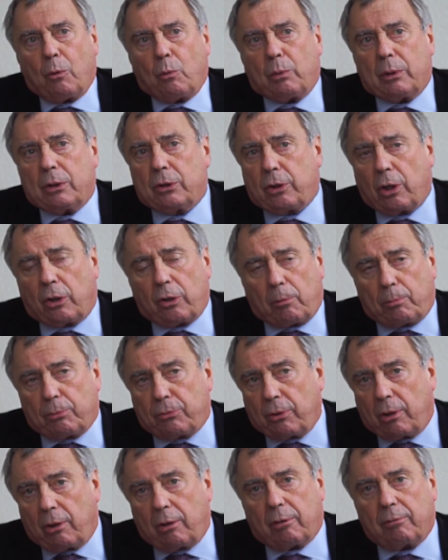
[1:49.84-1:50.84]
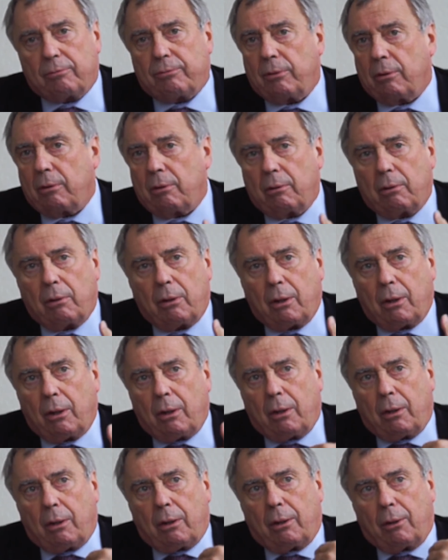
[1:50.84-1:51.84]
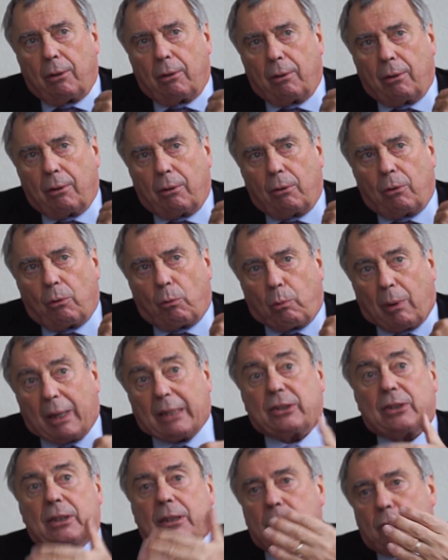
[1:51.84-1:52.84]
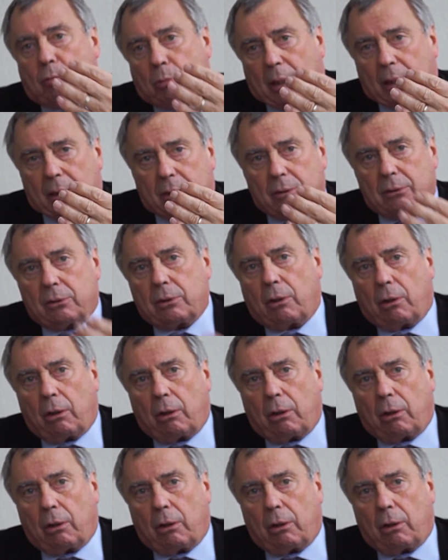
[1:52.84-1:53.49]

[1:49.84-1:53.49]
we don't observe a rising trend